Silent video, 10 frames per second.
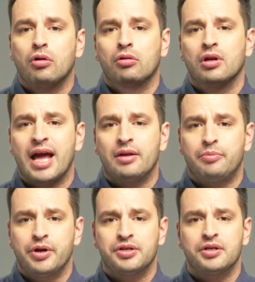online
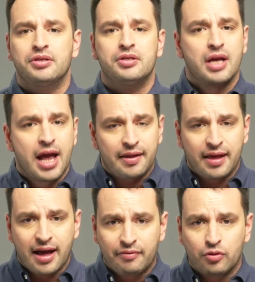presence and they
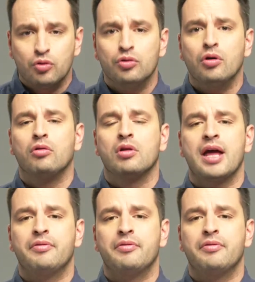have good online